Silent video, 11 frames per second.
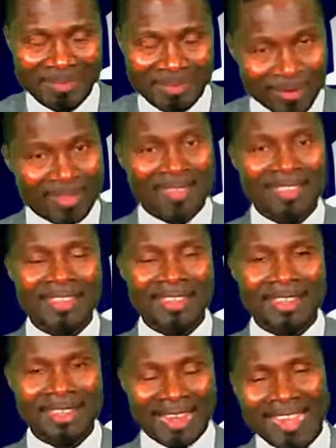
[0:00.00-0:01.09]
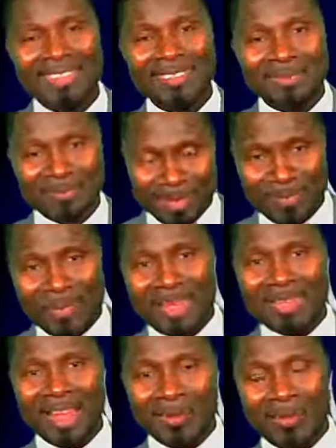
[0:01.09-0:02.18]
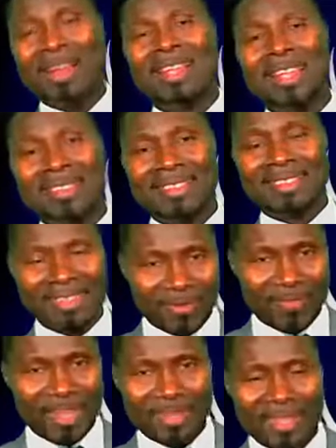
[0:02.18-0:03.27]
Because that may mean that one getting 35,